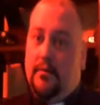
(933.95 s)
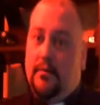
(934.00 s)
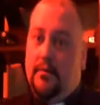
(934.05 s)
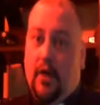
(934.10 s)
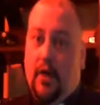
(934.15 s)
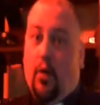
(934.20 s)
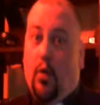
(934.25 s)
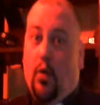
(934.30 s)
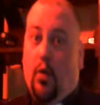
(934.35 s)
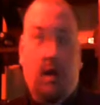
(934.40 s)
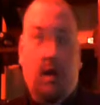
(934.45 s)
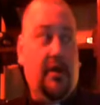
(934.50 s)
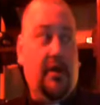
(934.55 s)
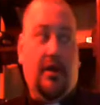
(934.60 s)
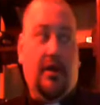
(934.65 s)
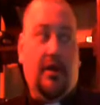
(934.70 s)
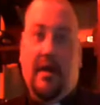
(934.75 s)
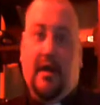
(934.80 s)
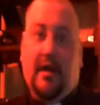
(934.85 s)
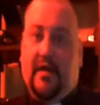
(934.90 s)
No
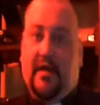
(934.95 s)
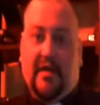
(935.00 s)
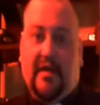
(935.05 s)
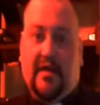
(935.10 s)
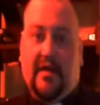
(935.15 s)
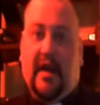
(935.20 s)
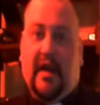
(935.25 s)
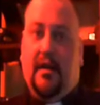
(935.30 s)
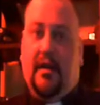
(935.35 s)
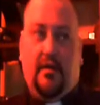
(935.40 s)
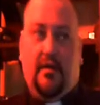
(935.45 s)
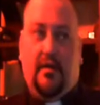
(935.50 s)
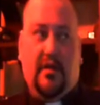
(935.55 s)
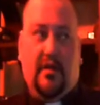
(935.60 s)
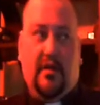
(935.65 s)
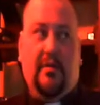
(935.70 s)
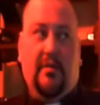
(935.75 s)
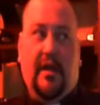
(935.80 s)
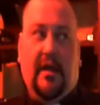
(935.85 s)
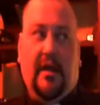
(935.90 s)
wonder he sired
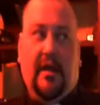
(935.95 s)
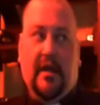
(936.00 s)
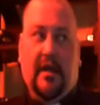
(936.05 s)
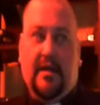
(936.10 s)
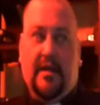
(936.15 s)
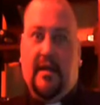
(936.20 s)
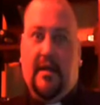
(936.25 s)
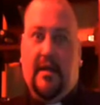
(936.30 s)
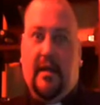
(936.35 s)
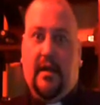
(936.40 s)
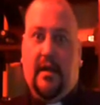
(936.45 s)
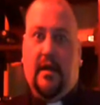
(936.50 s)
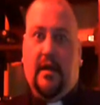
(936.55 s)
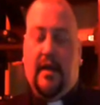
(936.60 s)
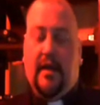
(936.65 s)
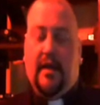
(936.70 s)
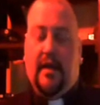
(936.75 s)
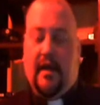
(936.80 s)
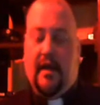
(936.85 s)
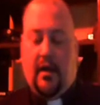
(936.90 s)
so many kids at a
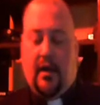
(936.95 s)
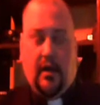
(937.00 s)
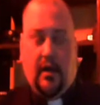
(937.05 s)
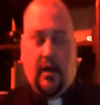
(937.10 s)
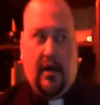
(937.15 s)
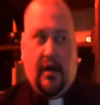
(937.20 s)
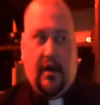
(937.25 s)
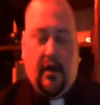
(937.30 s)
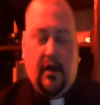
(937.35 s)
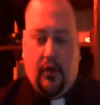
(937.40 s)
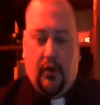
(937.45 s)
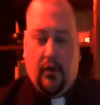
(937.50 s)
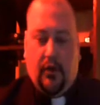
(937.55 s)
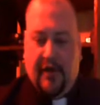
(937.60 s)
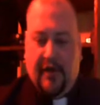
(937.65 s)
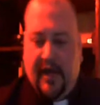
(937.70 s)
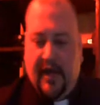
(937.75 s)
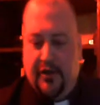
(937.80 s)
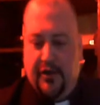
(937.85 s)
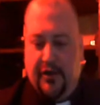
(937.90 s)
young age, or at an
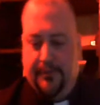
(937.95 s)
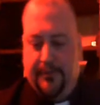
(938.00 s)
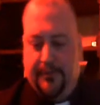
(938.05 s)
old age.